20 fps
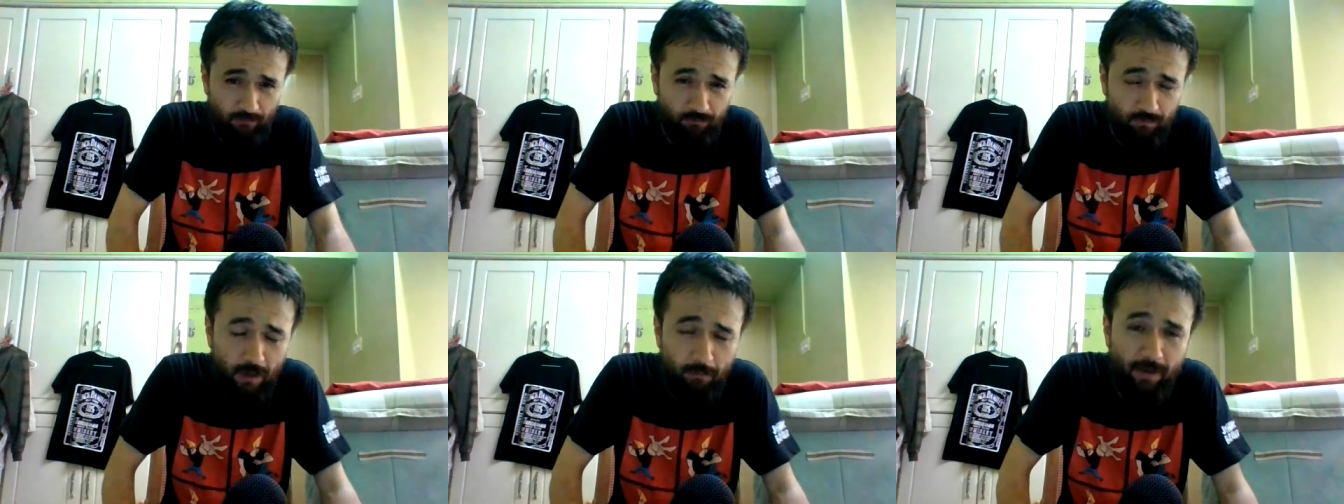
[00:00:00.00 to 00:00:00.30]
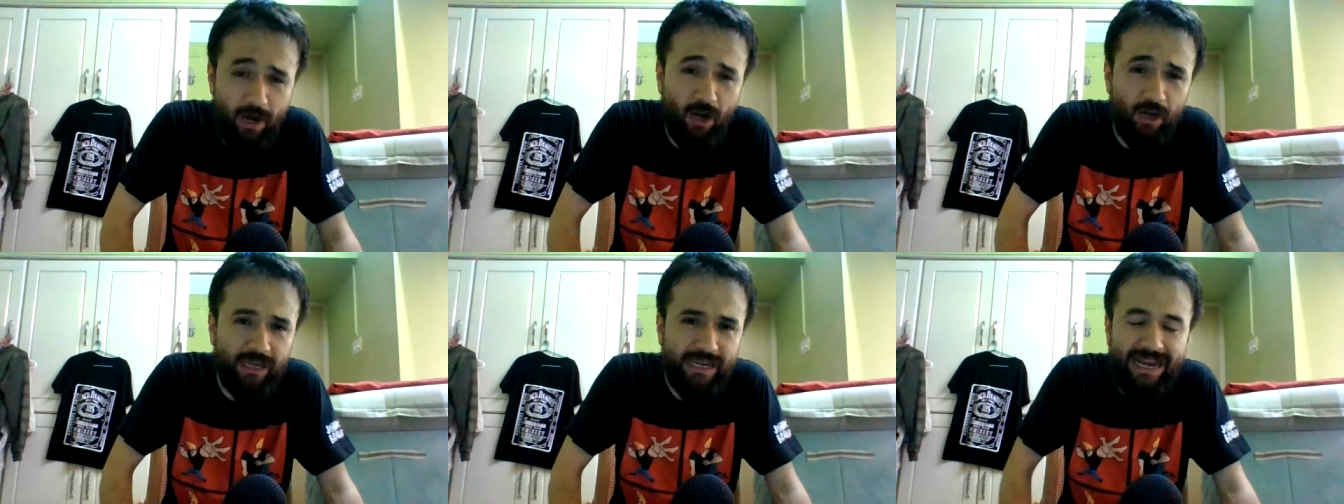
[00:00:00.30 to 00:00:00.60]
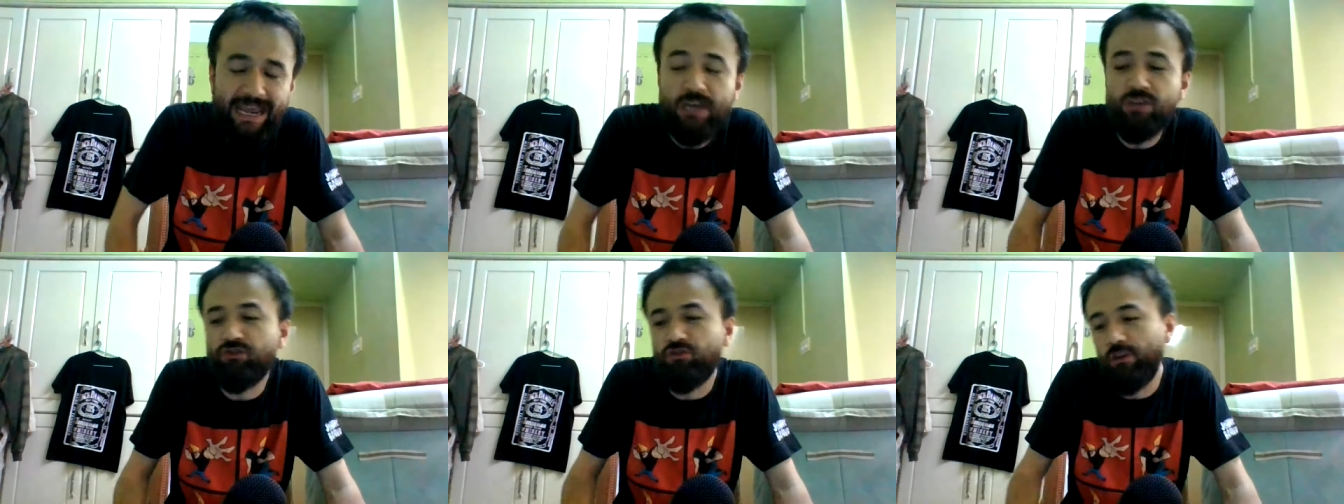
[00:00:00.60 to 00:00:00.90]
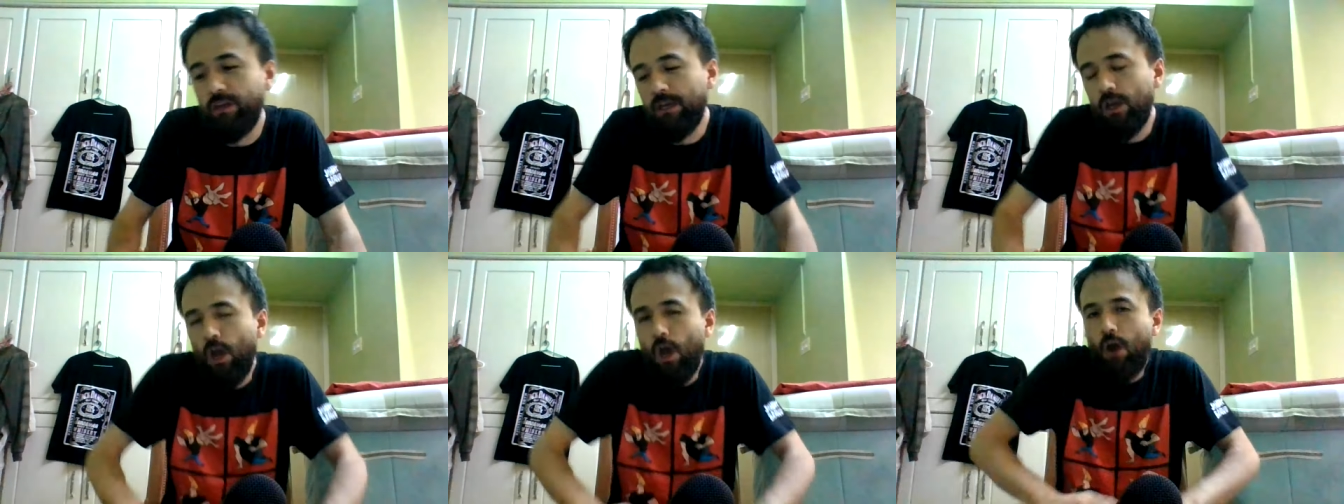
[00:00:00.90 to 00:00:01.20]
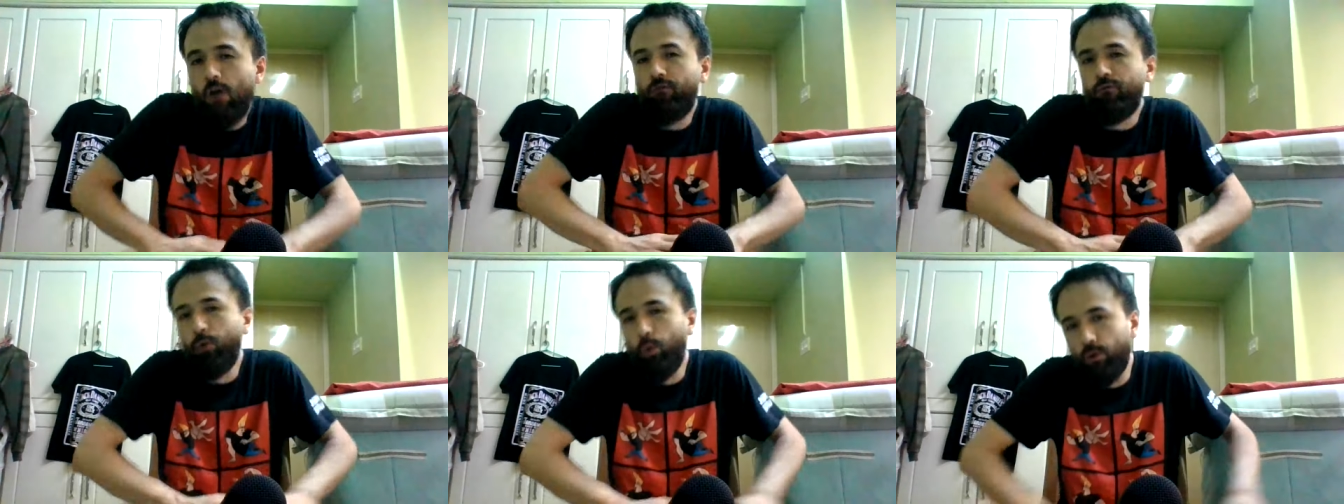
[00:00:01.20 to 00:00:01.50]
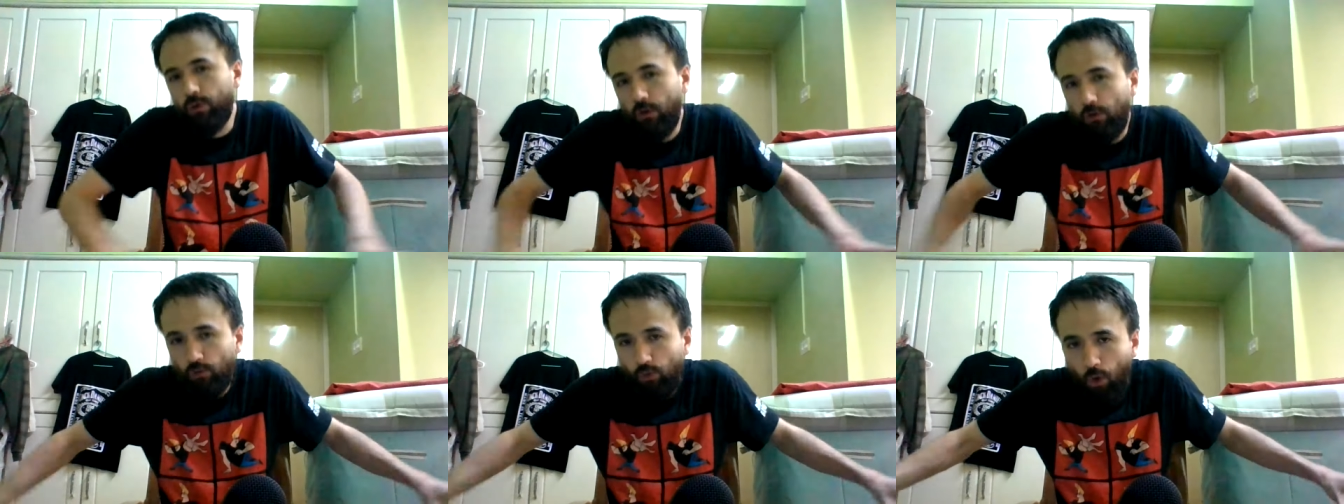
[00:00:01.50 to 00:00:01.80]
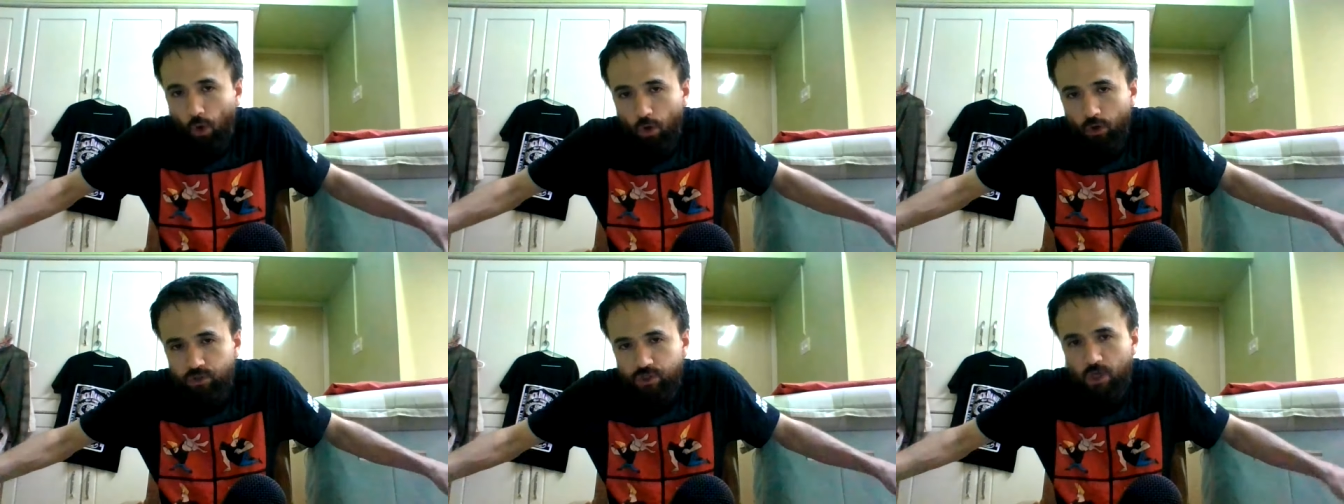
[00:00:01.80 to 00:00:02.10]
american history for the
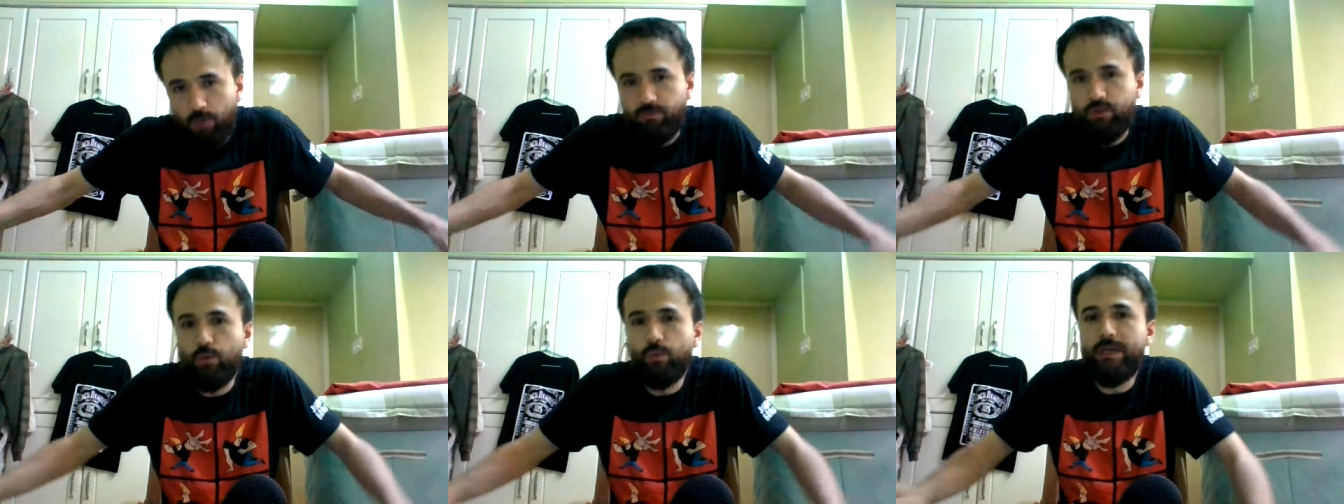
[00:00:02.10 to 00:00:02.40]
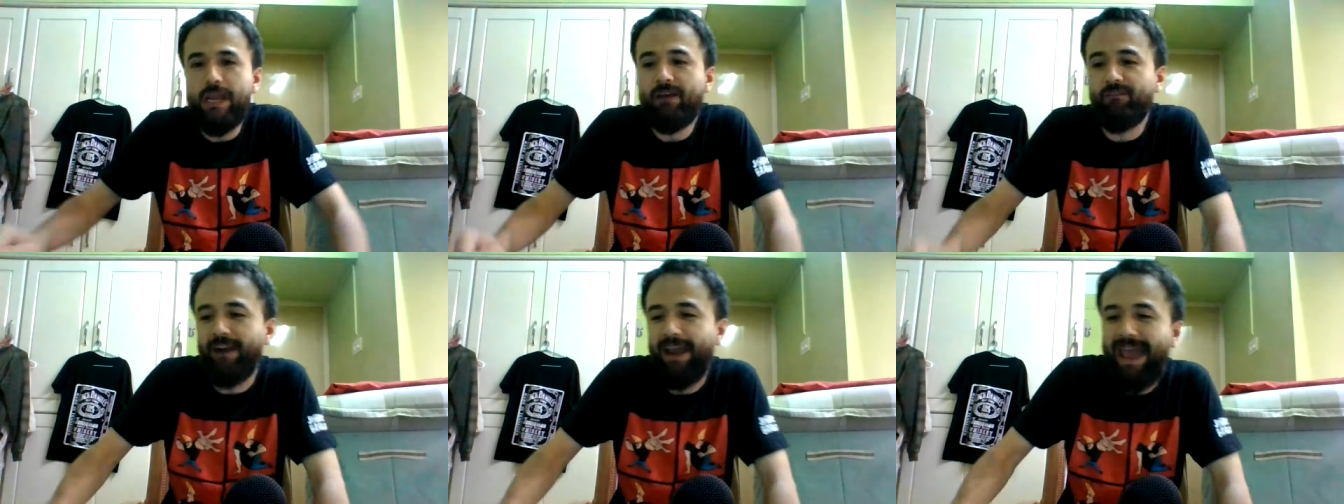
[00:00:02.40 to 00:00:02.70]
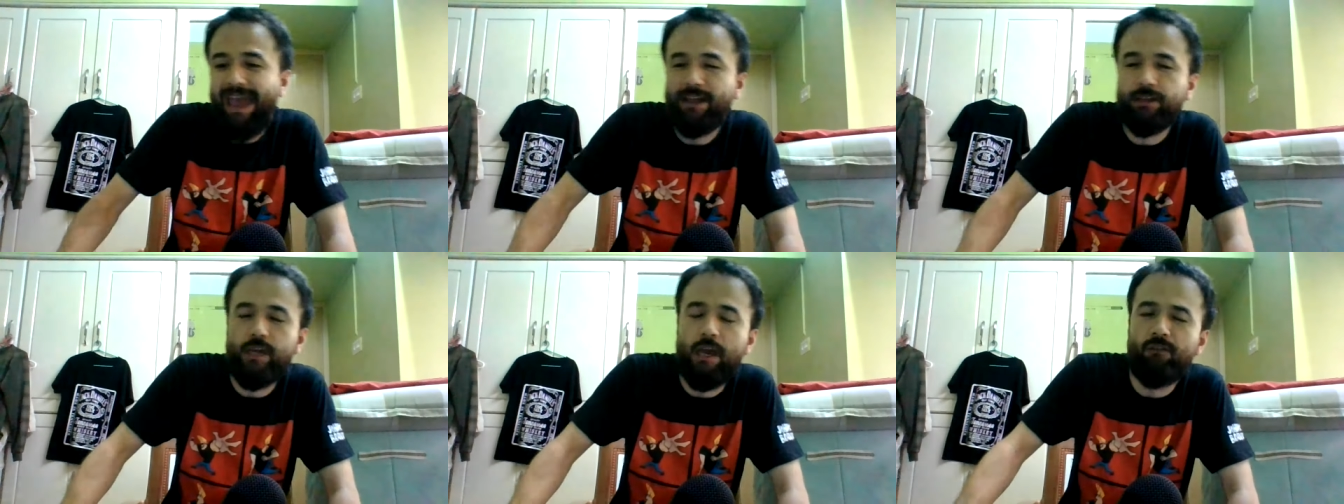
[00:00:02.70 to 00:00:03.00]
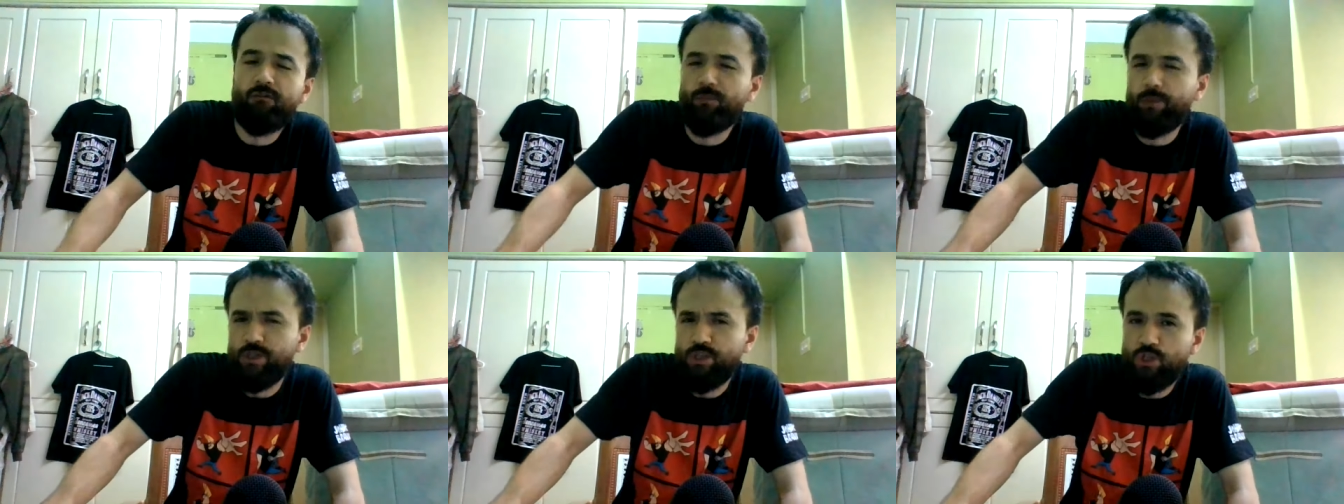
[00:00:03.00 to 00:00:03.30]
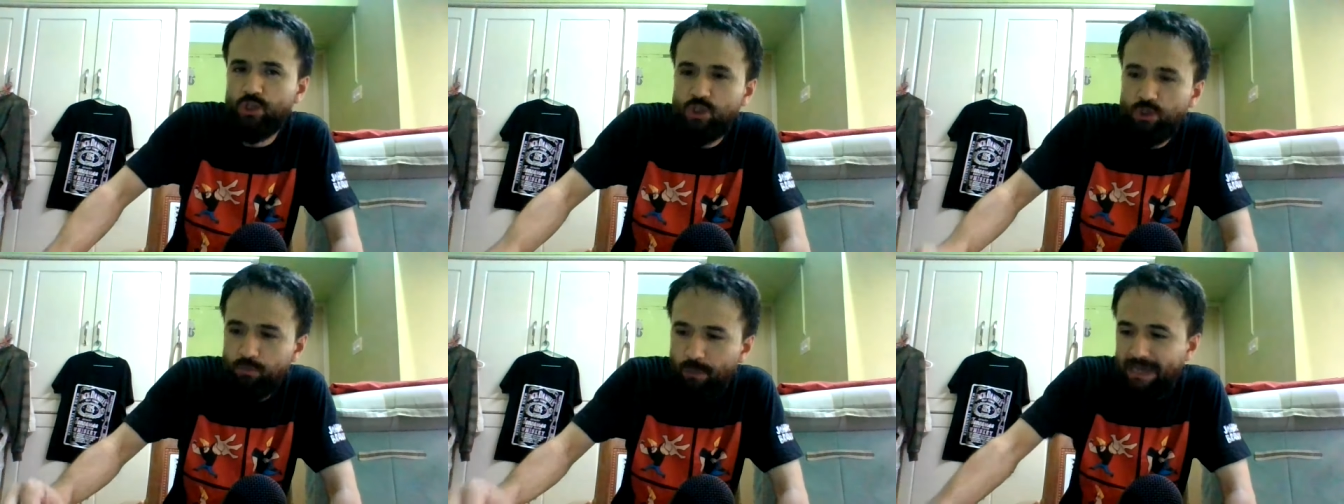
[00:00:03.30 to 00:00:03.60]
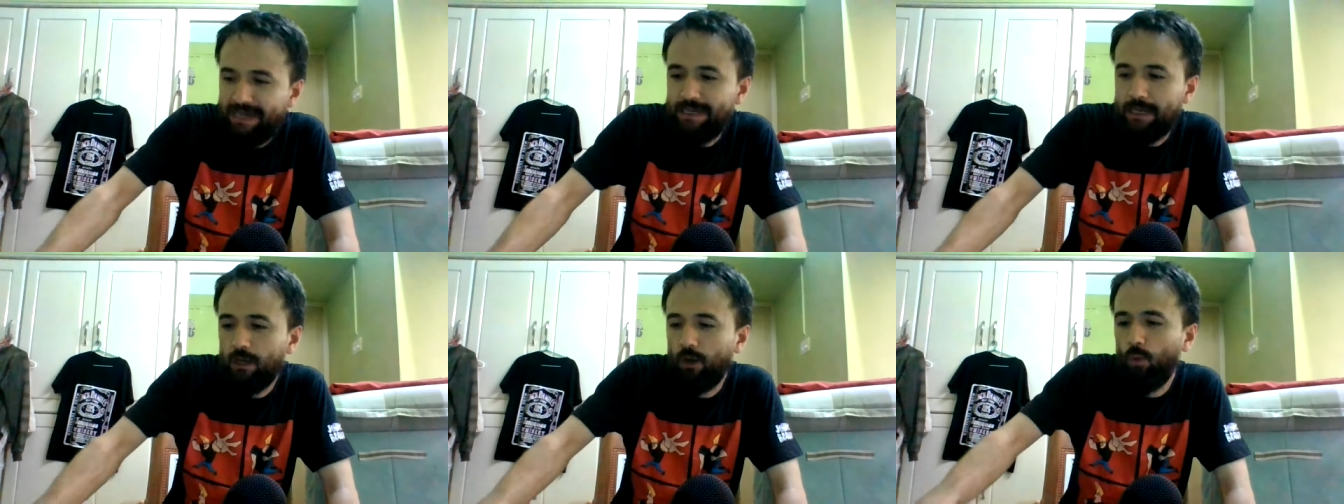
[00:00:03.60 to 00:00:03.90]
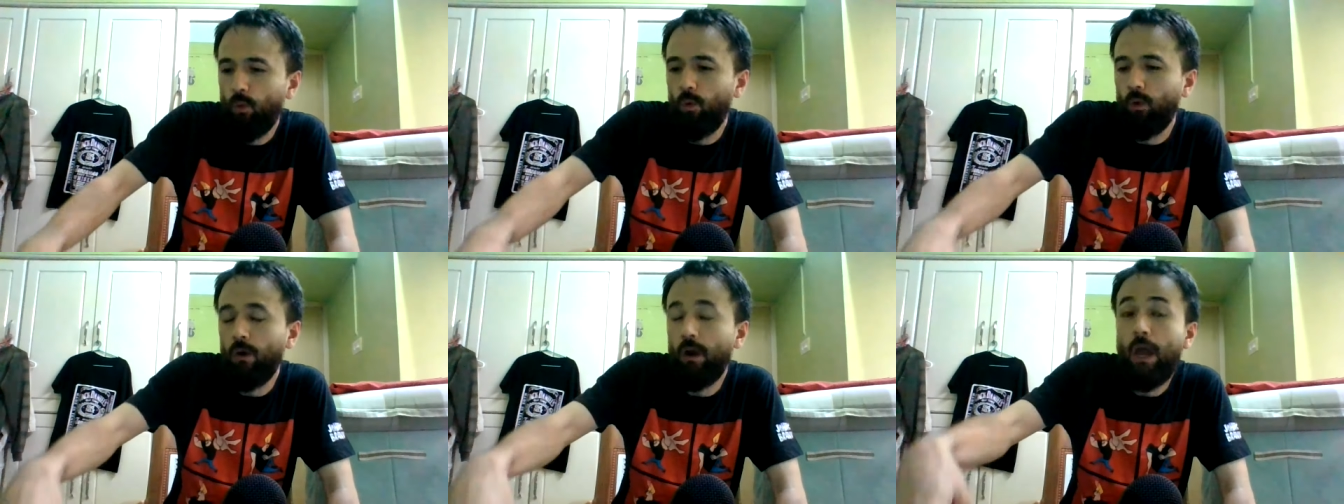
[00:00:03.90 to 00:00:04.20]
long term you never had government spending
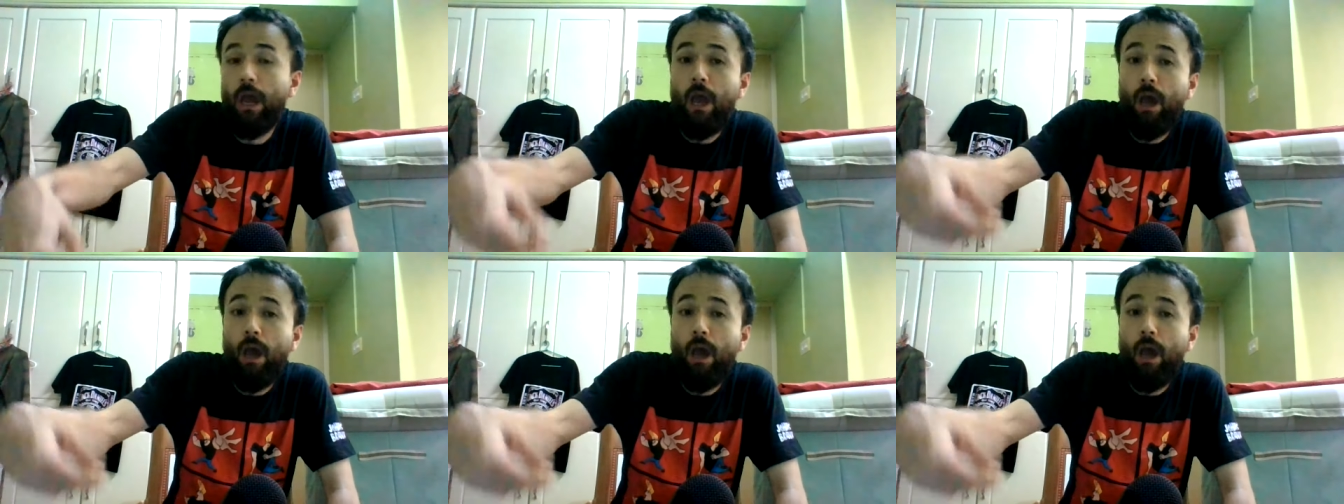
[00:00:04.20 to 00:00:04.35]
or